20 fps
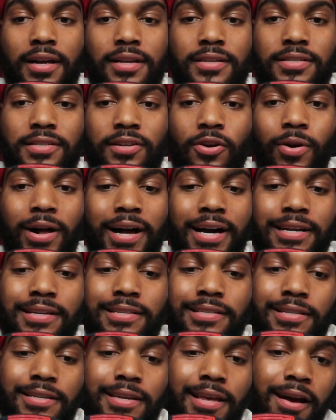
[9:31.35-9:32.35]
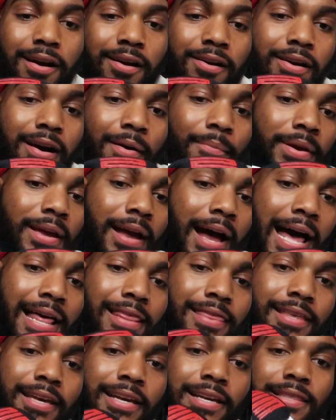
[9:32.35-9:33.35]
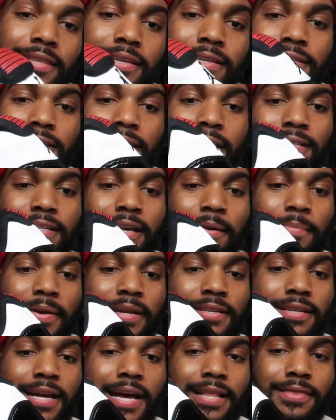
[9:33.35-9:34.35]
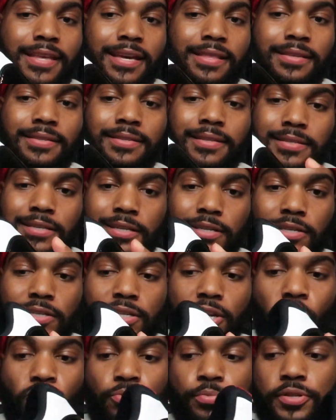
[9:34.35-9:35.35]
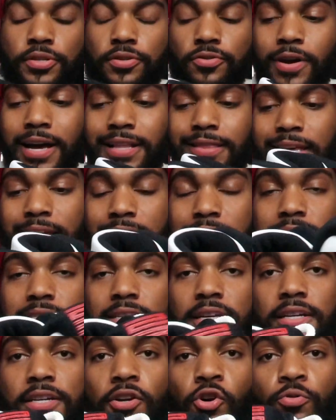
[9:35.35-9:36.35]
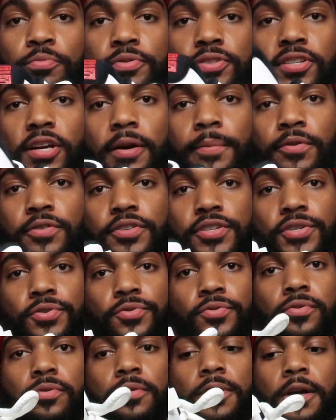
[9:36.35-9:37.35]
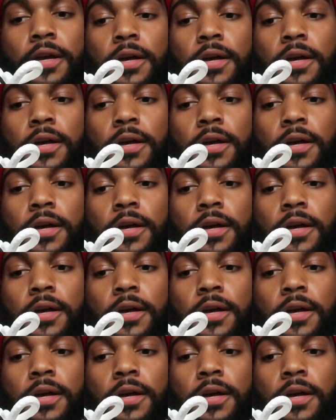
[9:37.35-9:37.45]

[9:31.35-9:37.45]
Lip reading: So honestly, y'all, I mean, I think this, as I mentioned, I think this is a dope shoe. I think it's a dope summer shoe.